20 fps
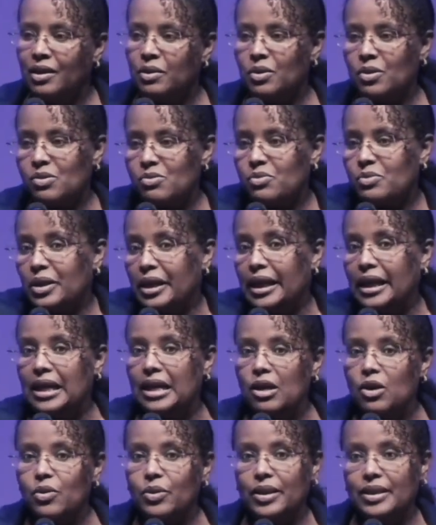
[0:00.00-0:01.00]
You don't really
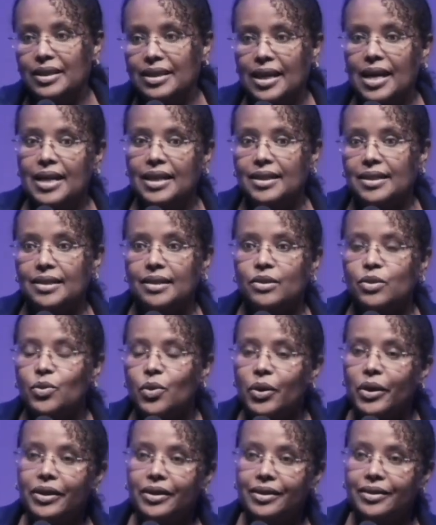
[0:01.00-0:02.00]
know the science of
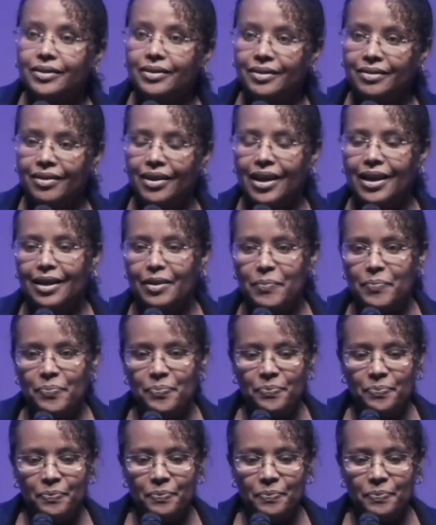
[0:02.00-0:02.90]
soil, right?